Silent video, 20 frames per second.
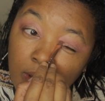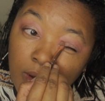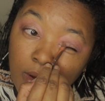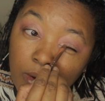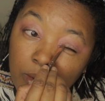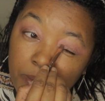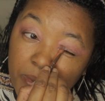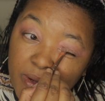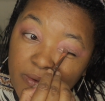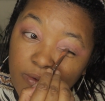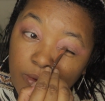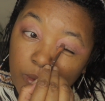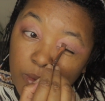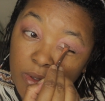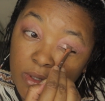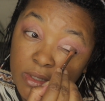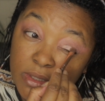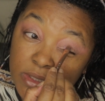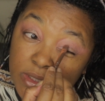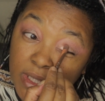Hope
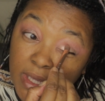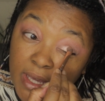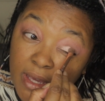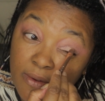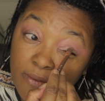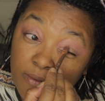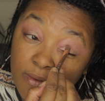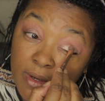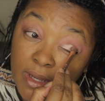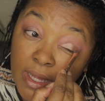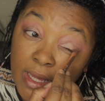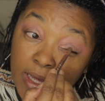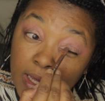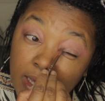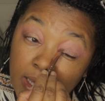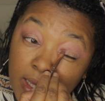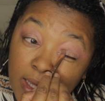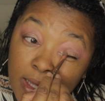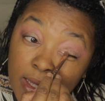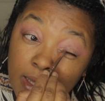everyone is having
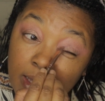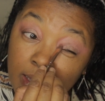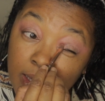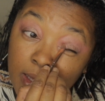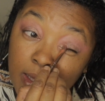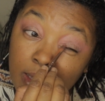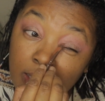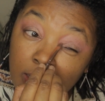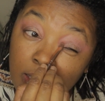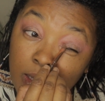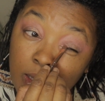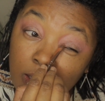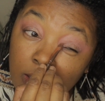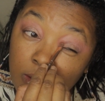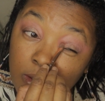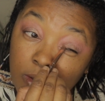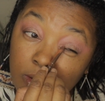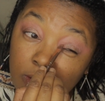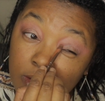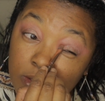a
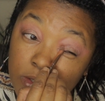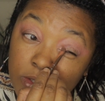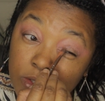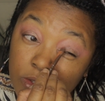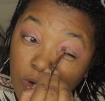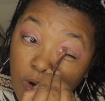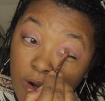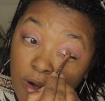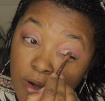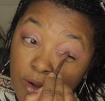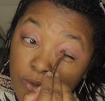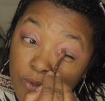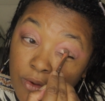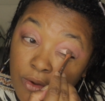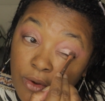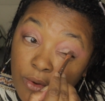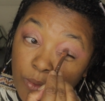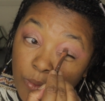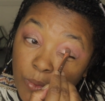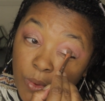good start of
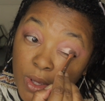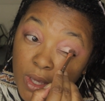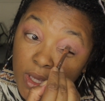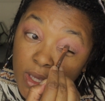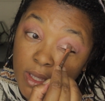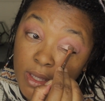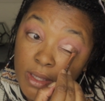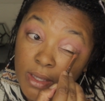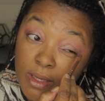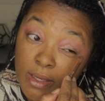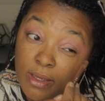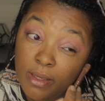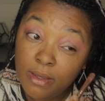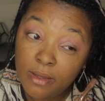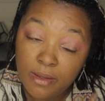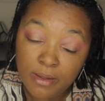their week.